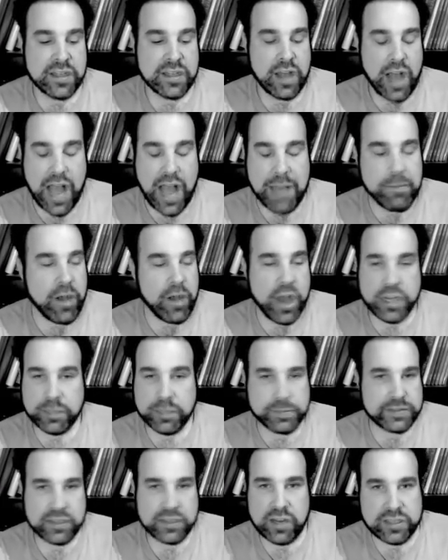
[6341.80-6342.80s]
I'm
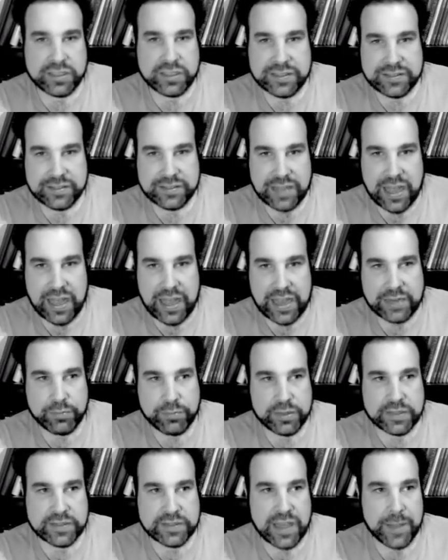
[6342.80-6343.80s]
100% on his side
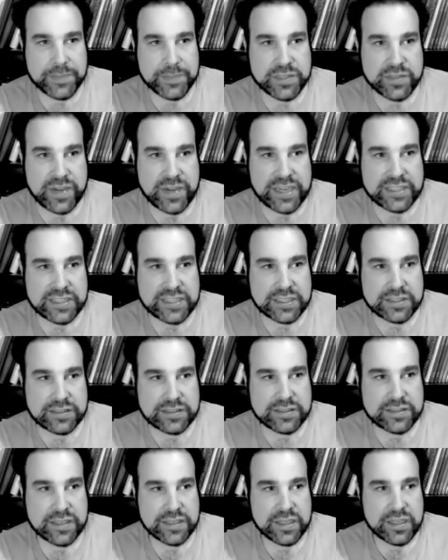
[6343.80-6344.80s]
with his
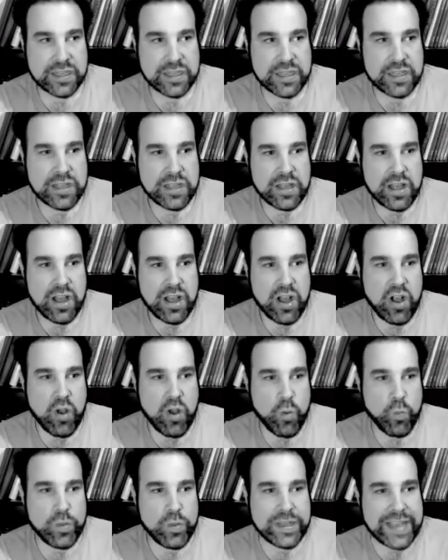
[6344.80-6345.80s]
observations. Uh,
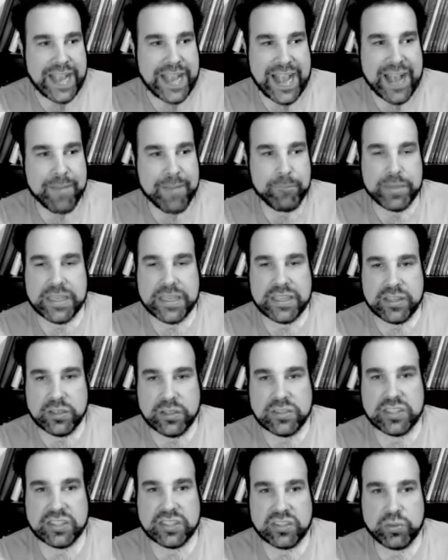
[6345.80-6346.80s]
we can't be
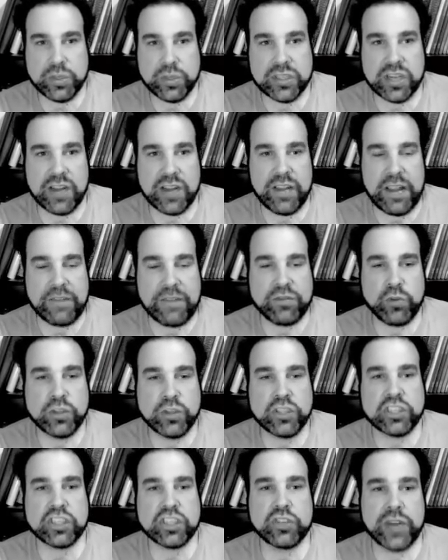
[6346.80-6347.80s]
using Twitter. If
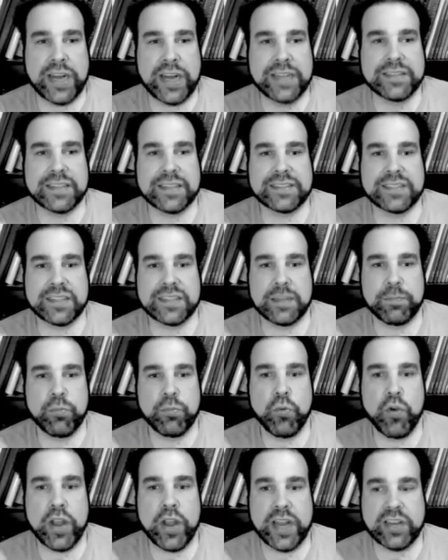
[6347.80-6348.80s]
Twitter degrades us to the
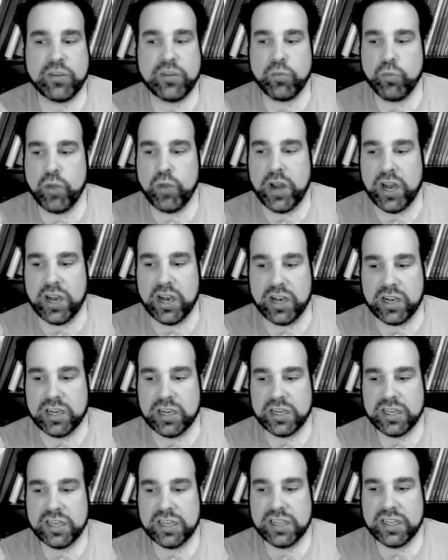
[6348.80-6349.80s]
point where
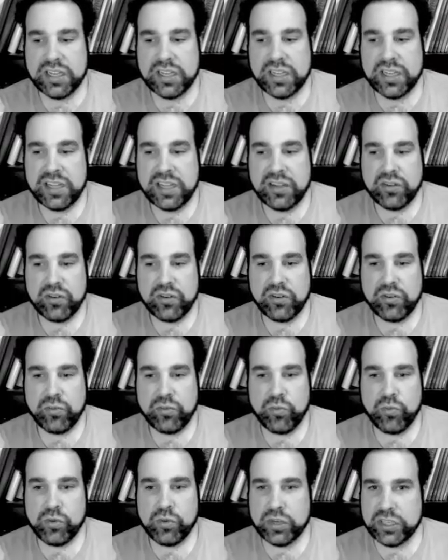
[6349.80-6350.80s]

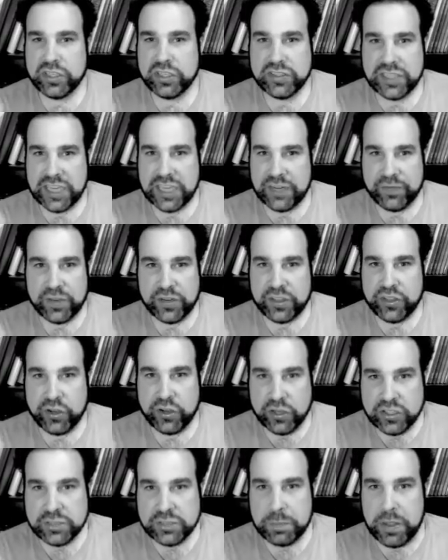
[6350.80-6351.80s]
we're using it for
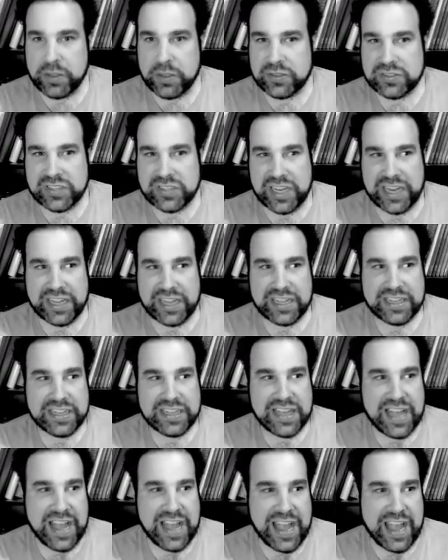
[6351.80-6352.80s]
thirst posting
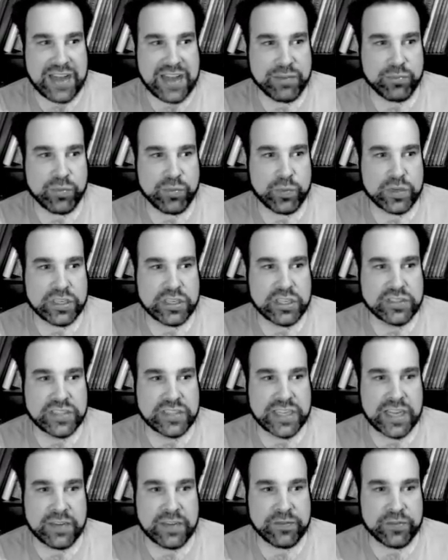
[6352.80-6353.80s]
and we're
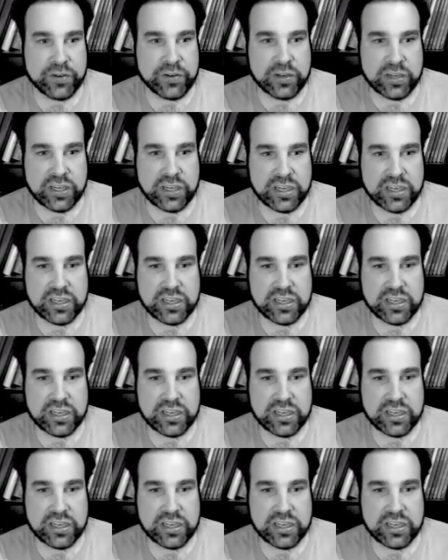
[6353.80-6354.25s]
using it for